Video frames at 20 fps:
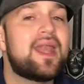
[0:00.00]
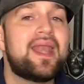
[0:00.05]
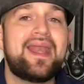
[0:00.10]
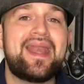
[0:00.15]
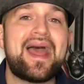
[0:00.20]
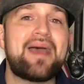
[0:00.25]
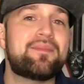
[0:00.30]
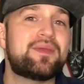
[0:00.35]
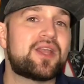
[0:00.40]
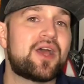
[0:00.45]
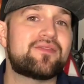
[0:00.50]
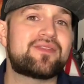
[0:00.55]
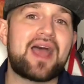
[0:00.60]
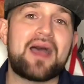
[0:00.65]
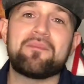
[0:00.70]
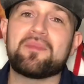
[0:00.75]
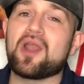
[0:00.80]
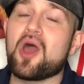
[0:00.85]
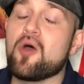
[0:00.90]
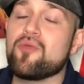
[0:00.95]
let me know
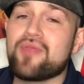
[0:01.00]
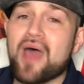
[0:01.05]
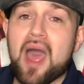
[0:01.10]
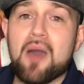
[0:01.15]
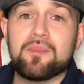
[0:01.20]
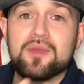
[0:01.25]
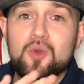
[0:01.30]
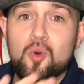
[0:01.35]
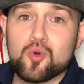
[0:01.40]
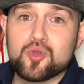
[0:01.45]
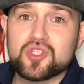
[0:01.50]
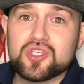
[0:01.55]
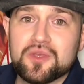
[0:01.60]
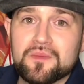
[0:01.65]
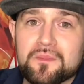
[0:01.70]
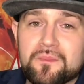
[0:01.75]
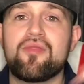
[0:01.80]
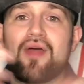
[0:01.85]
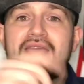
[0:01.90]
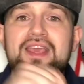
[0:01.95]
down below. That would be
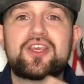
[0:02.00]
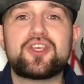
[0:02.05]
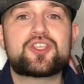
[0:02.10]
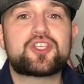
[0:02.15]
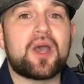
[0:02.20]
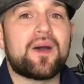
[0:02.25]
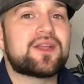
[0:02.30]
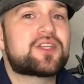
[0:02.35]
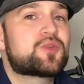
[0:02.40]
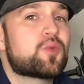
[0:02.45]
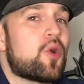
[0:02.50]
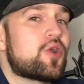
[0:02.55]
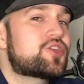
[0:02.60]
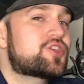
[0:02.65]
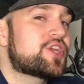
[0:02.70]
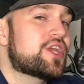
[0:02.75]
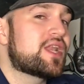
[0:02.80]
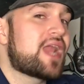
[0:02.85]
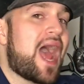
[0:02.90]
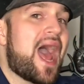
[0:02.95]
awesome. Thank you so much for
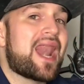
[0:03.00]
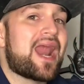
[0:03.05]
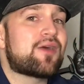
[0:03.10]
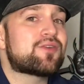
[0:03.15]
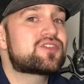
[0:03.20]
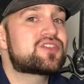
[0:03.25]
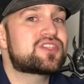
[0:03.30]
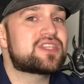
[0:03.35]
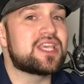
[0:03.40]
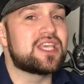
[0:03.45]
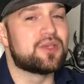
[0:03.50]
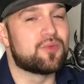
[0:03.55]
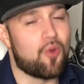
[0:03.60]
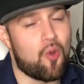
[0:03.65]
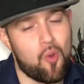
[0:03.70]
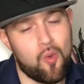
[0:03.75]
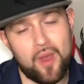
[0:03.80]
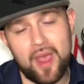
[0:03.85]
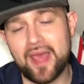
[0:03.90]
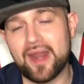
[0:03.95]
watching, and I'll see you
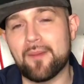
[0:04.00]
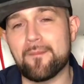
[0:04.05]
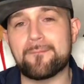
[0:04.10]
all in a